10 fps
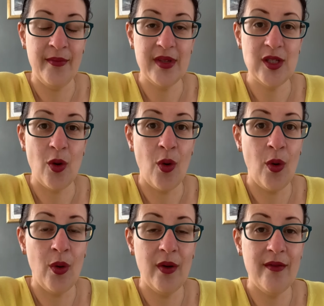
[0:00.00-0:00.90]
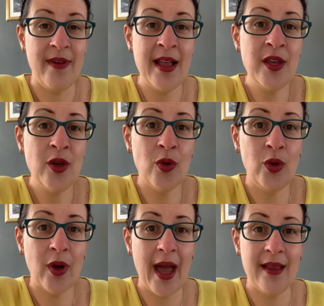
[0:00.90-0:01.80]
So when you
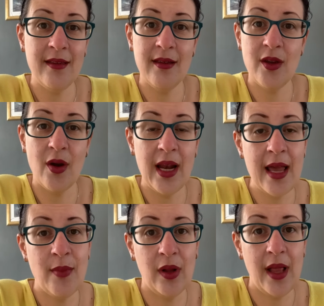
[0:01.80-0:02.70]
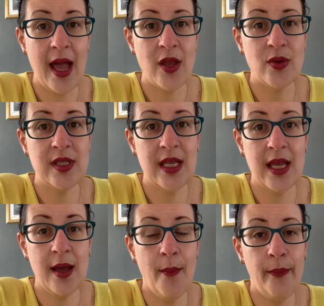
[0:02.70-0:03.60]
look at your label and you
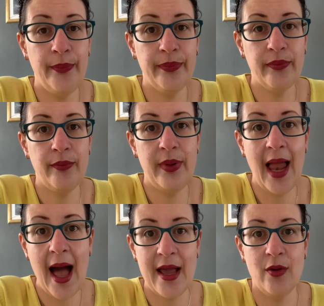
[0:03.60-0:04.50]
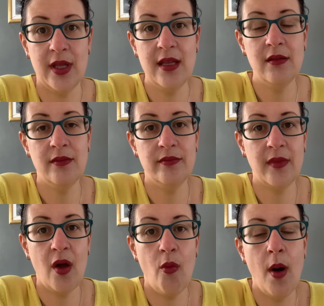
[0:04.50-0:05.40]
see ply on it,
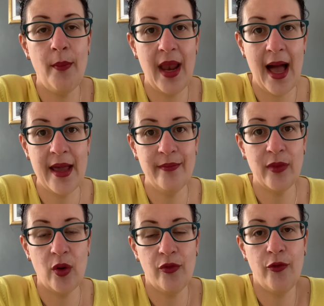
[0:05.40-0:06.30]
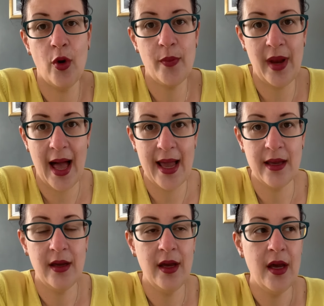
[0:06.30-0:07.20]
1 ply, 4 ply,
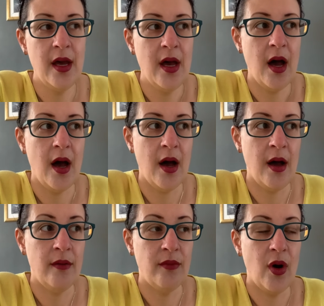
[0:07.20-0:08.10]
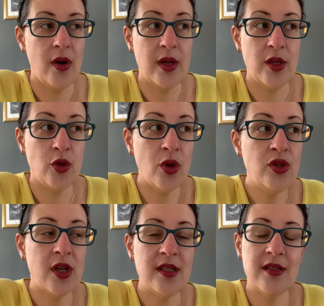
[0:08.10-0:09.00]
don't
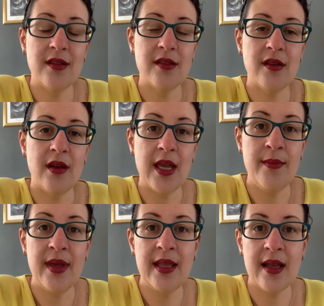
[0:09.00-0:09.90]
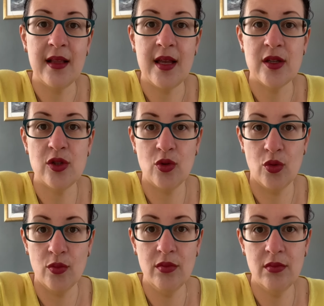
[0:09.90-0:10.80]
just immediately
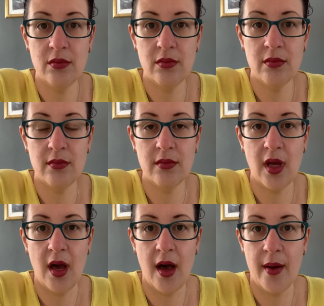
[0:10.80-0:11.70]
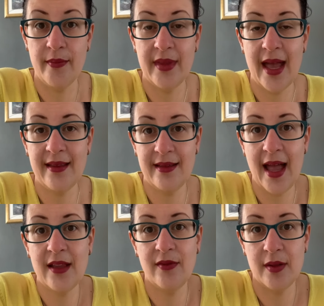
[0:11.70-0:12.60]
assume that
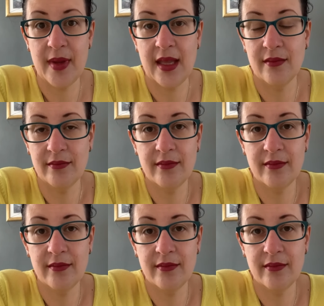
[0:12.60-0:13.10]
that will mean